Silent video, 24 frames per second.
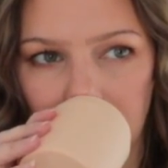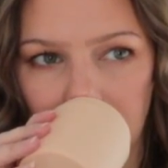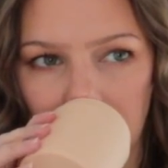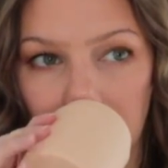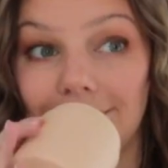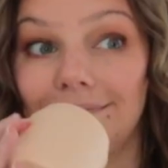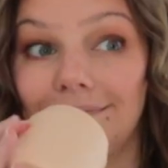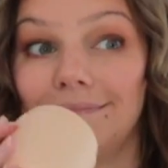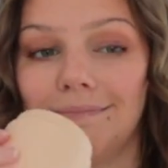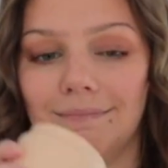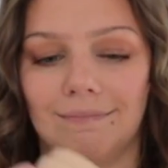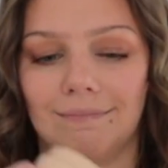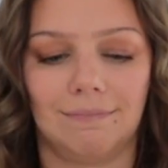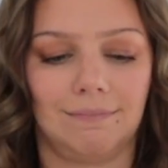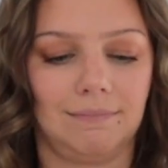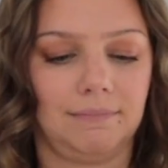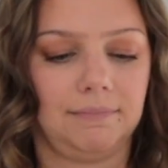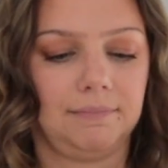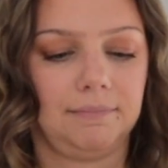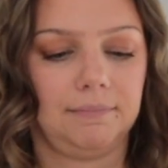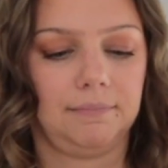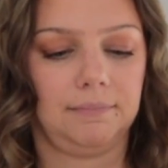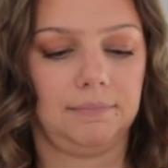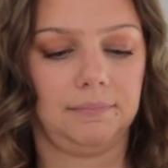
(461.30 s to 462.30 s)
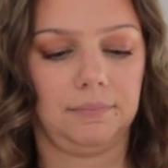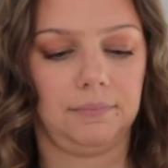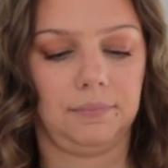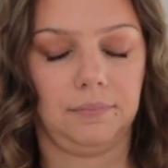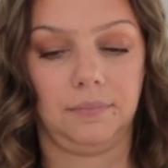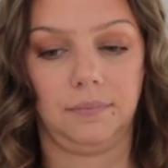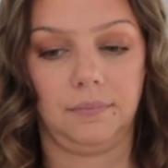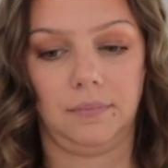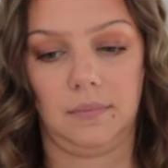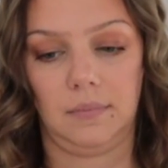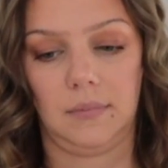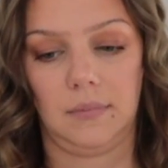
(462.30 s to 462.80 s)

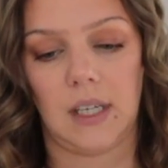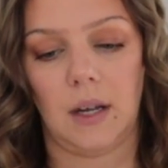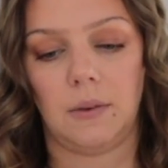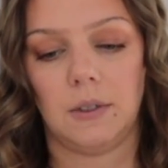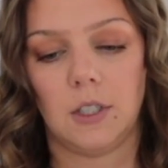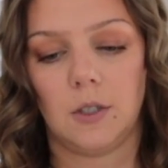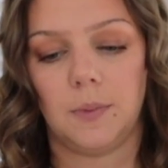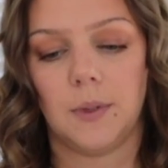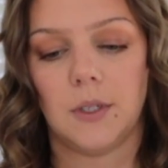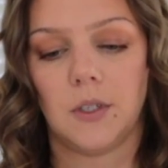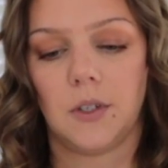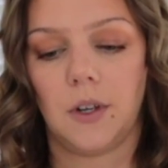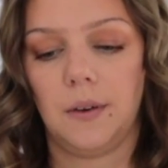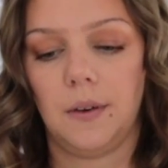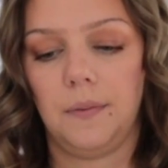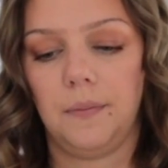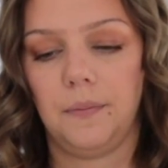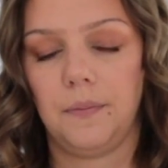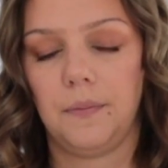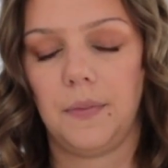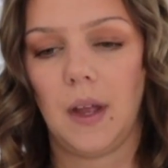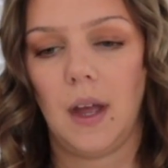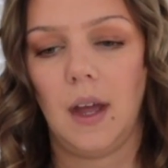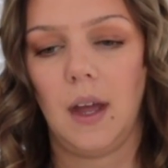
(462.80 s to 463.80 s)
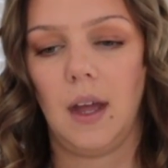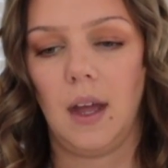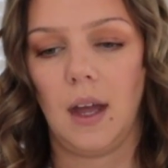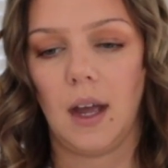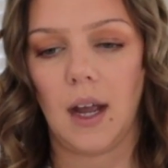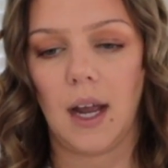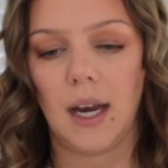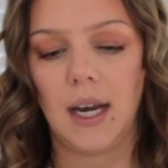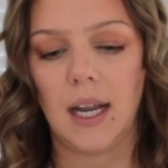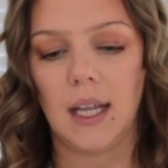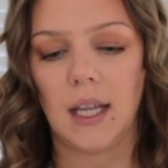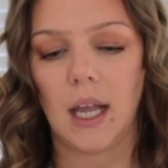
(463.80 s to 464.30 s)
That one smells good.
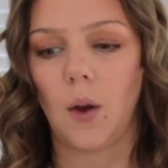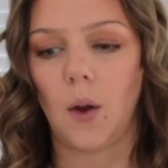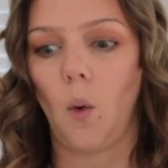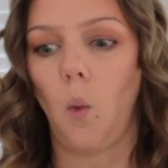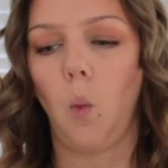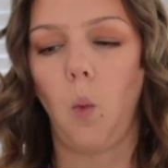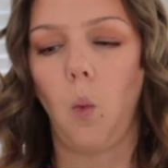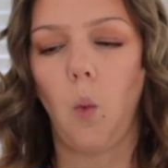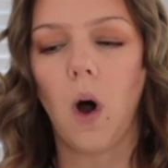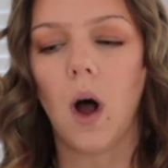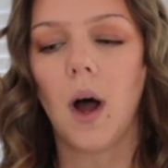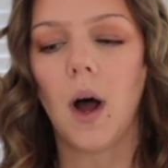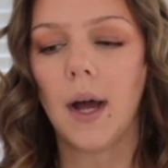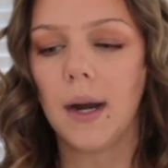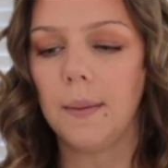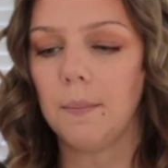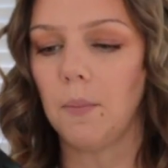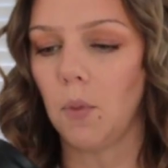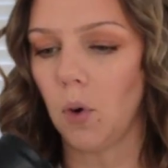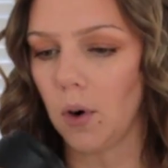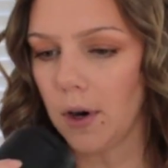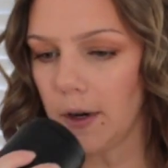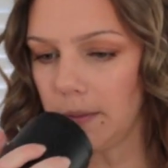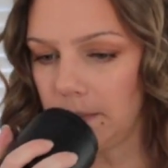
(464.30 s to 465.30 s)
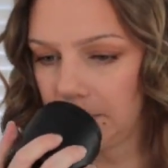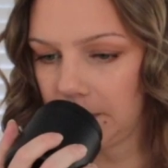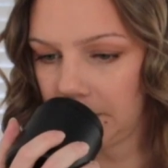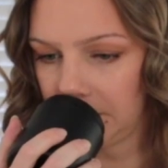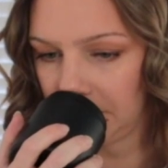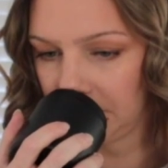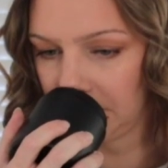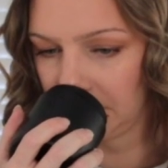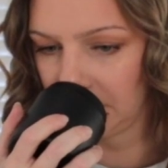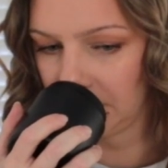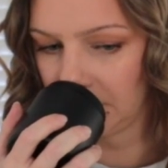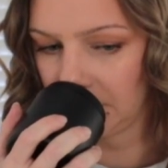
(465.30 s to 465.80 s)
I need like one more.
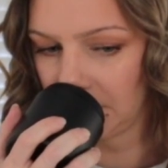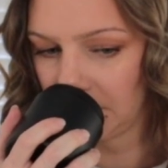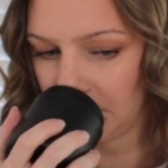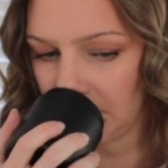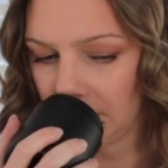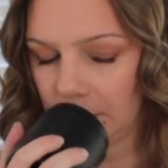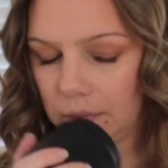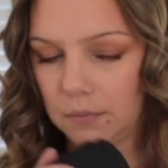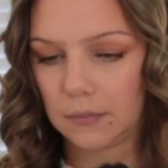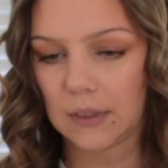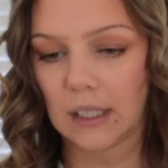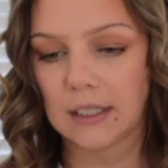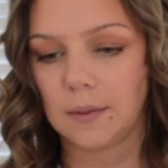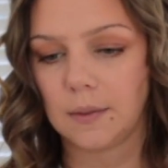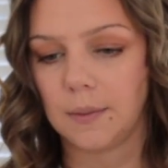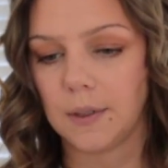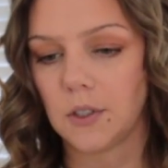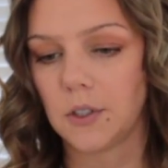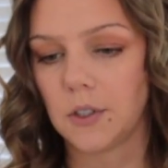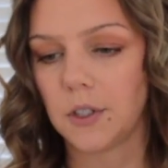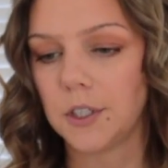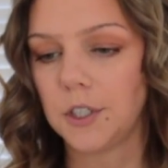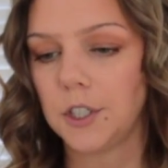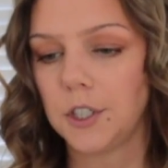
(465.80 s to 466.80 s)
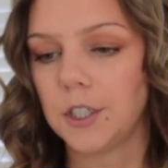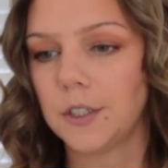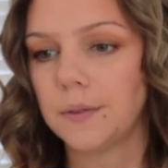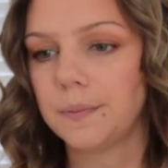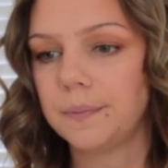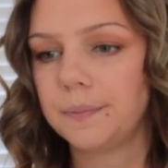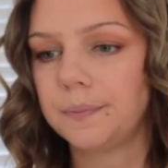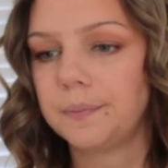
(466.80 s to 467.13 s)
That smells good too.